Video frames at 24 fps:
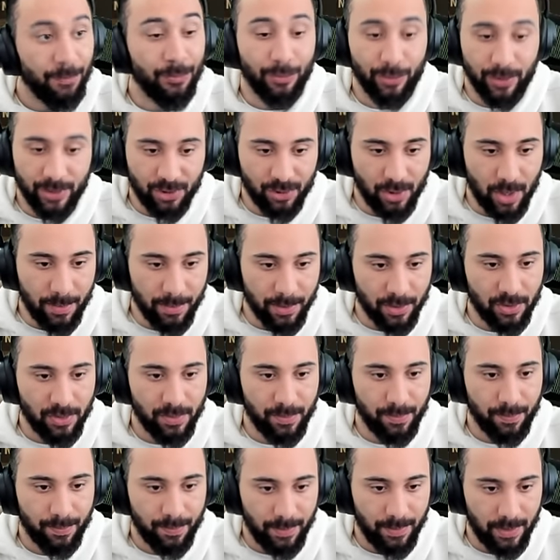Three
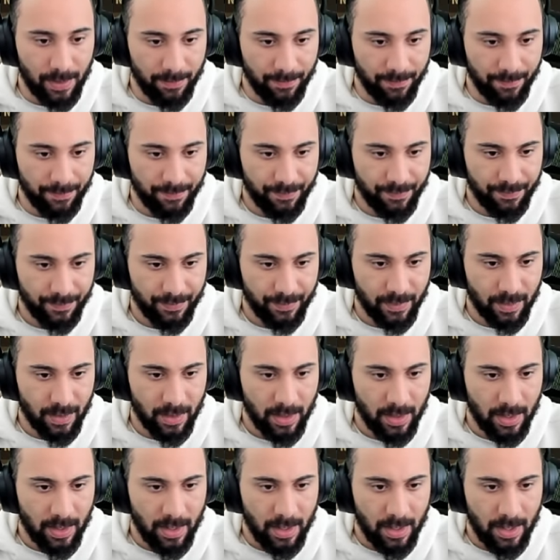Screamers. Yep.
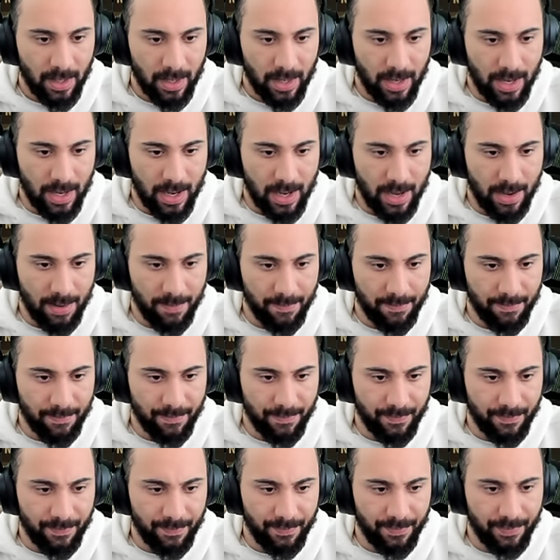Um,
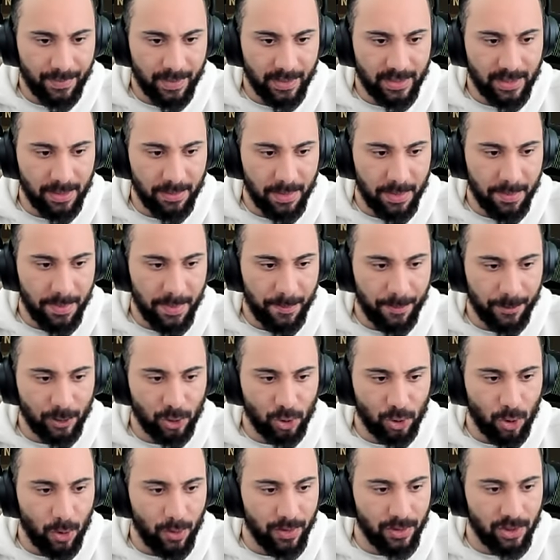they seem to be
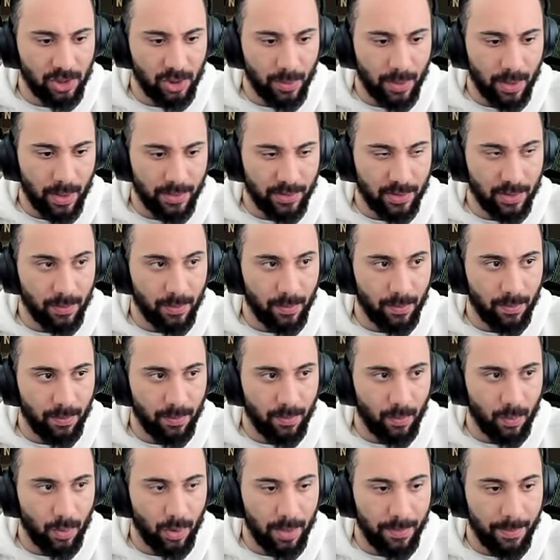patrolling, so we don't have to
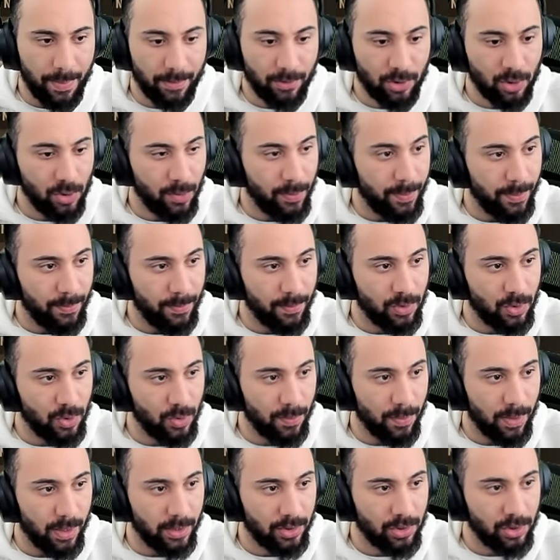worry about them too, too
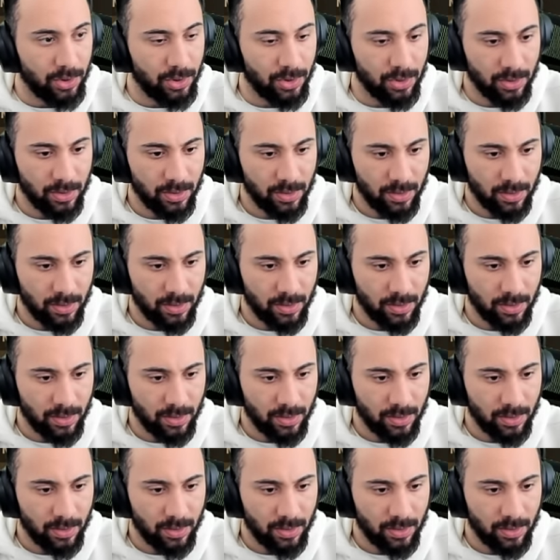much.